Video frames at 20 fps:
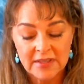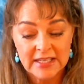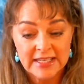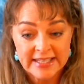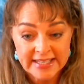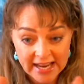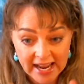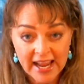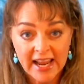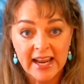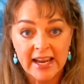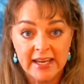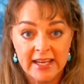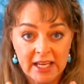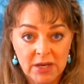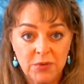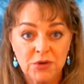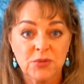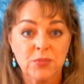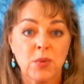The day
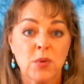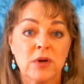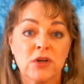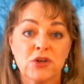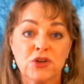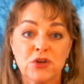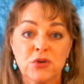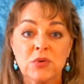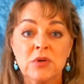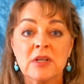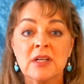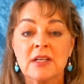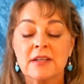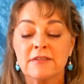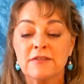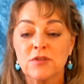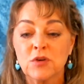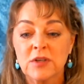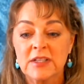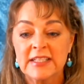he was born, June
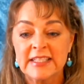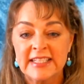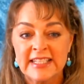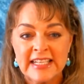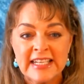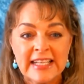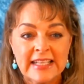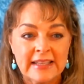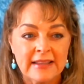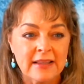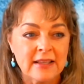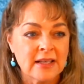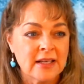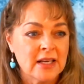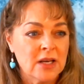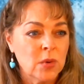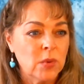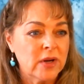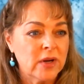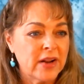14th,
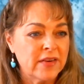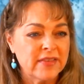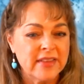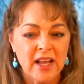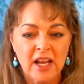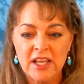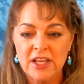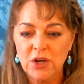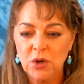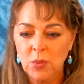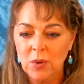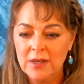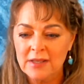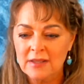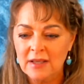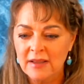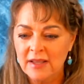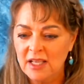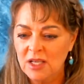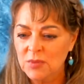whatever that year
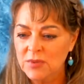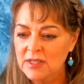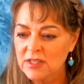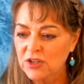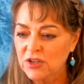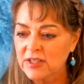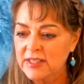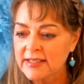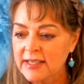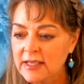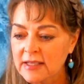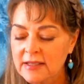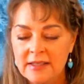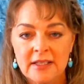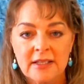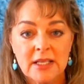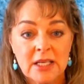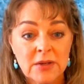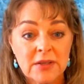was. I think it was 36.